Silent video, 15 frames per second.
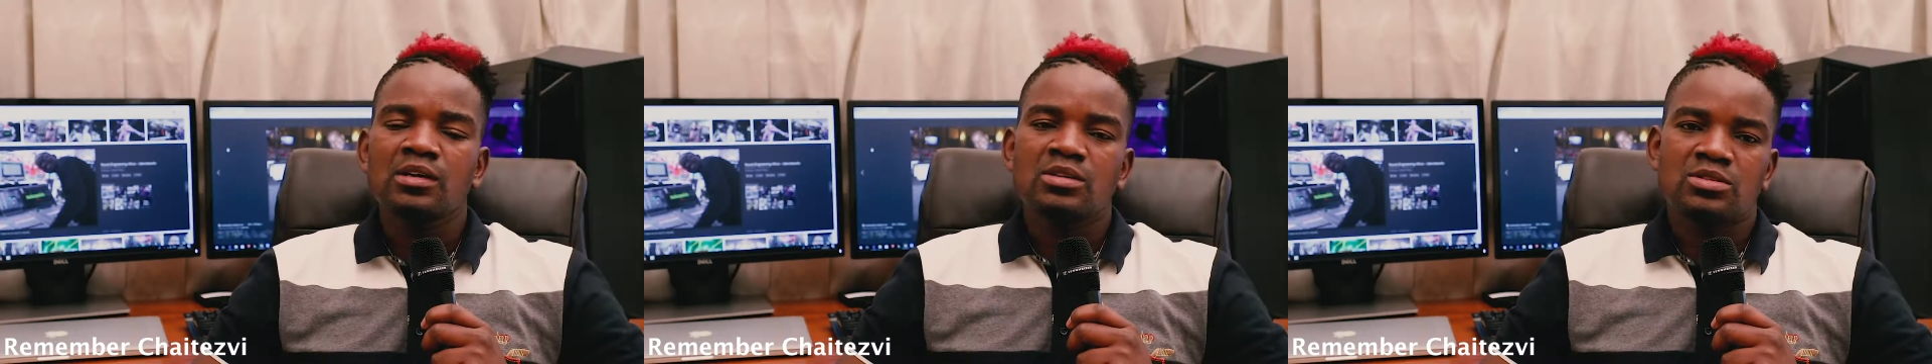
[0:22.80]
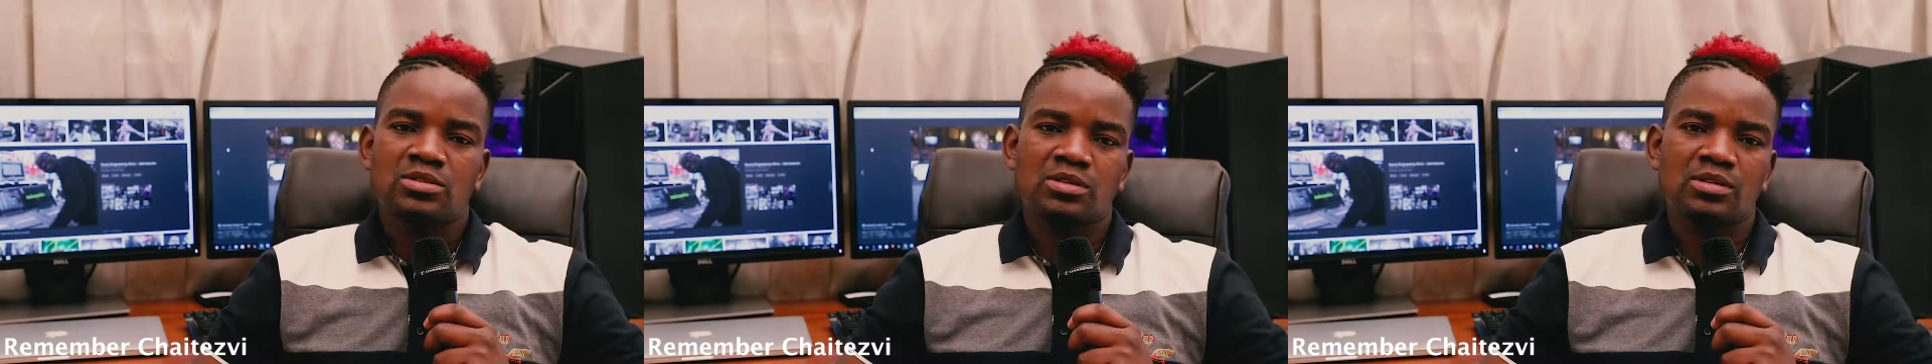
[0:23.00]

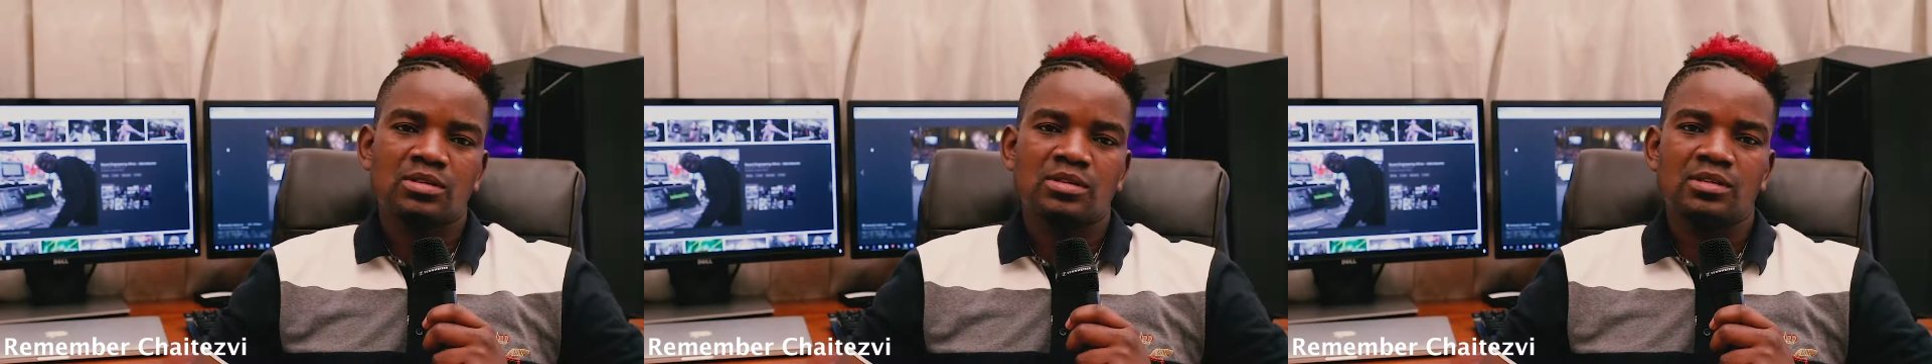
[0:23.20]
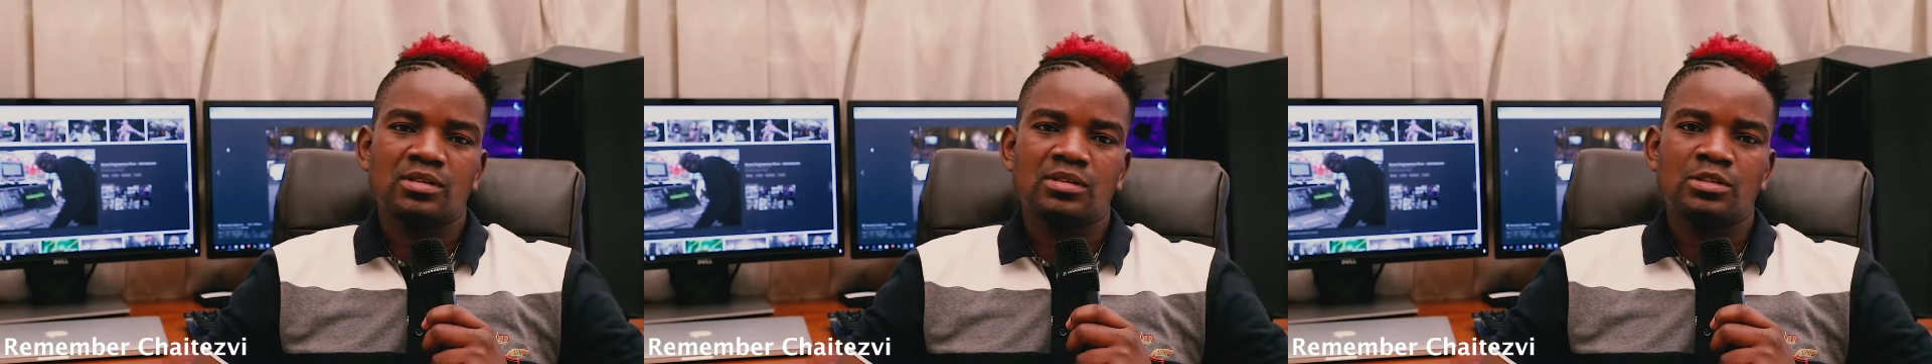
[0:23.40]

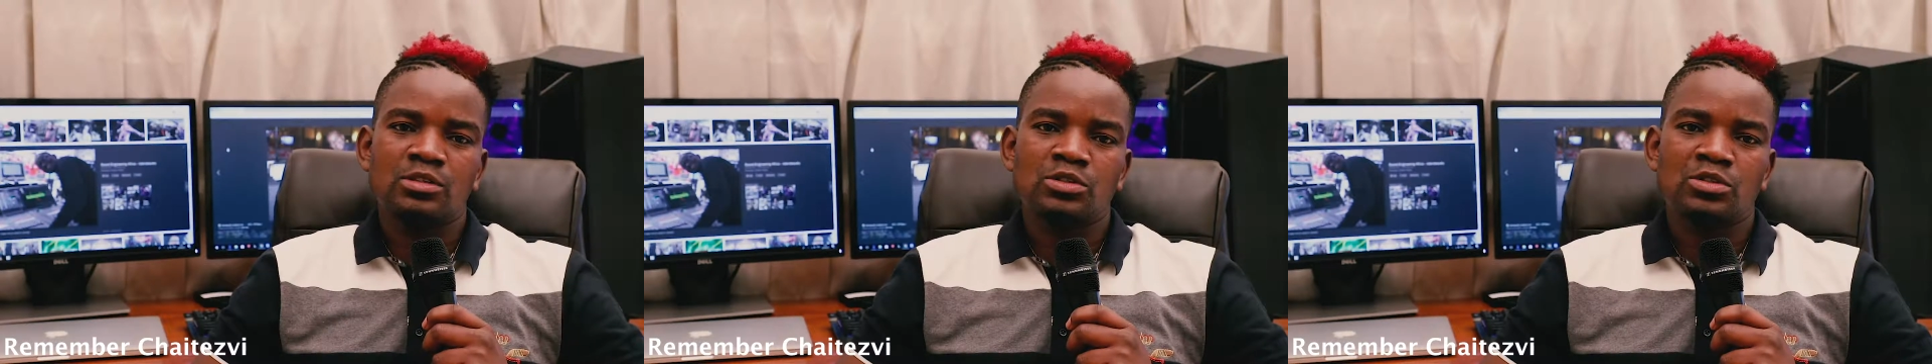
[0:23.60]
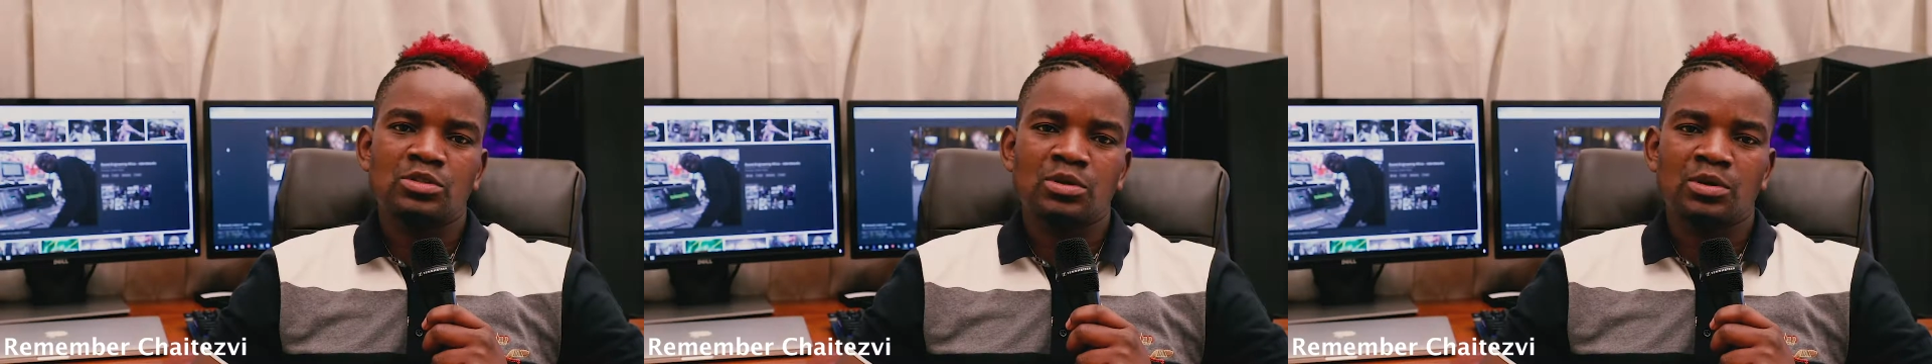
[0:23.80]
So
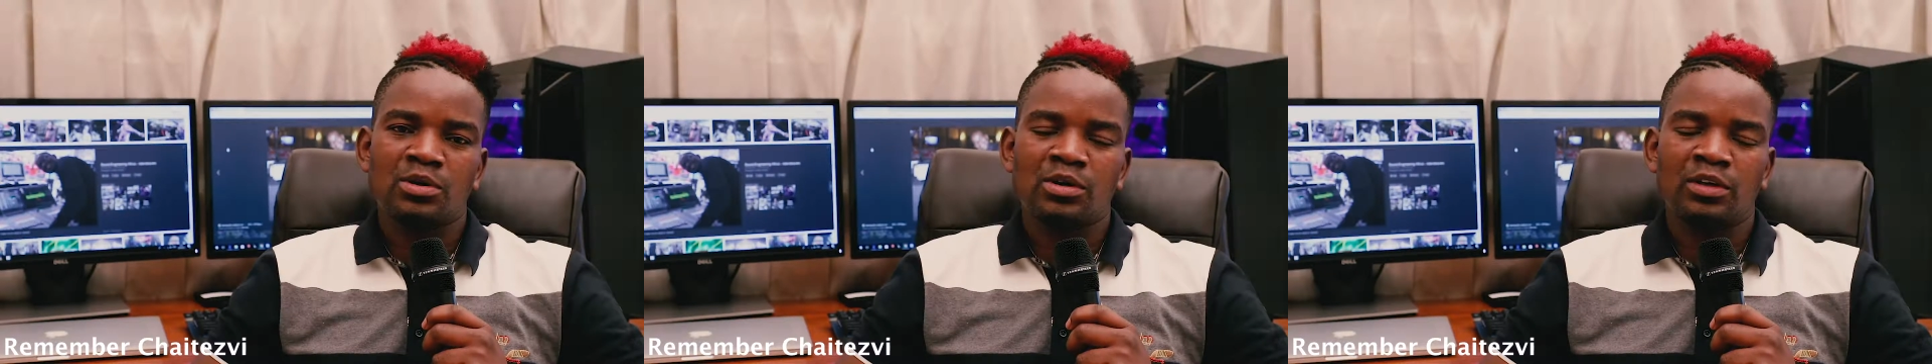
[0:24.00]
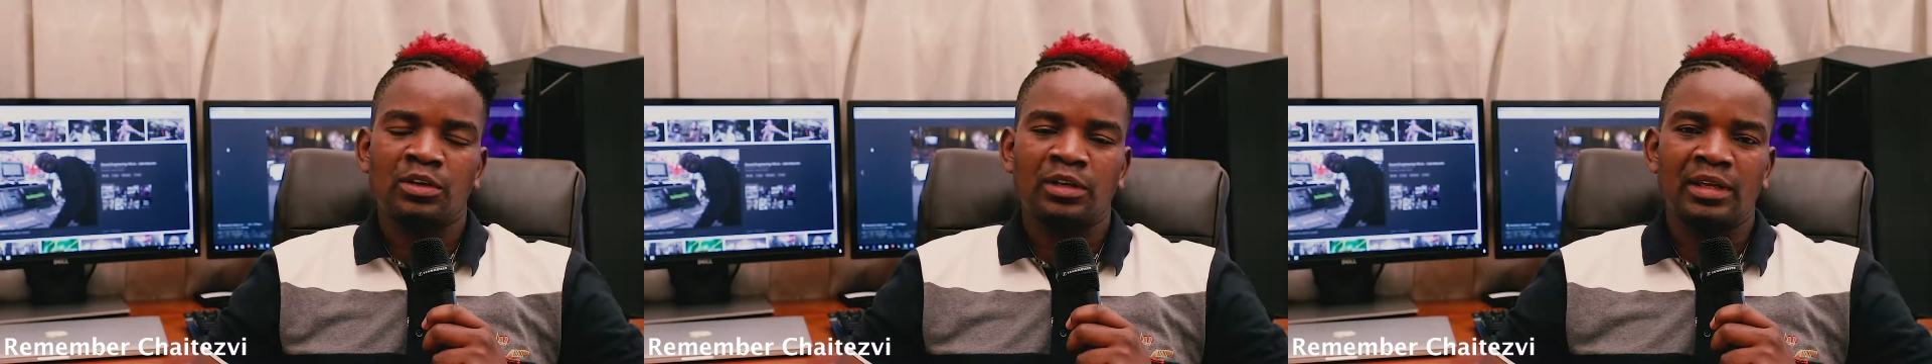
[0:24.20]
so
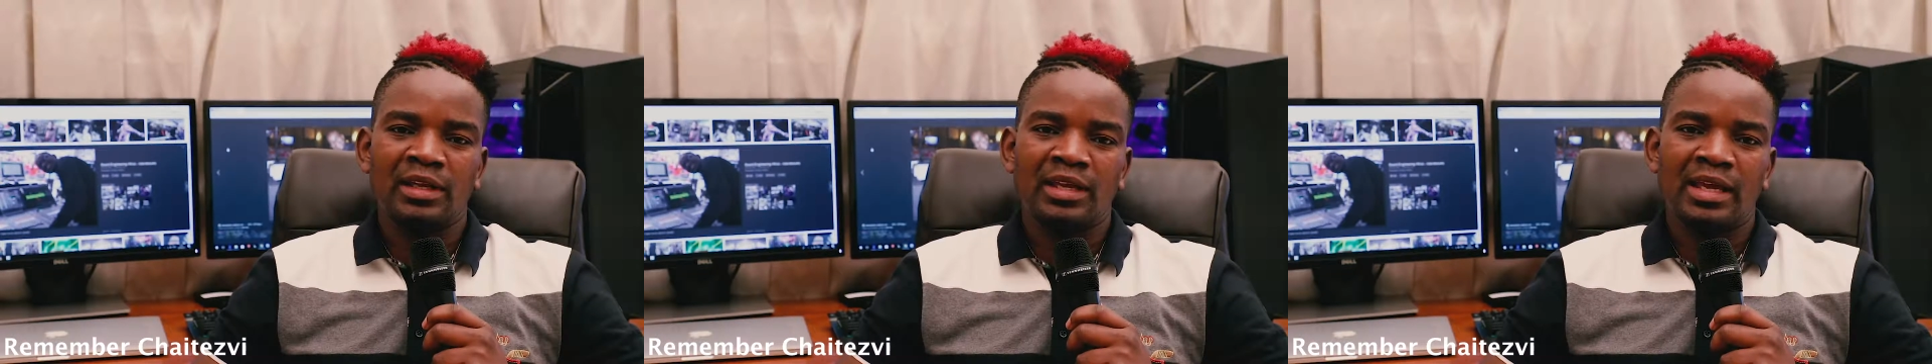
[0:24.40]
it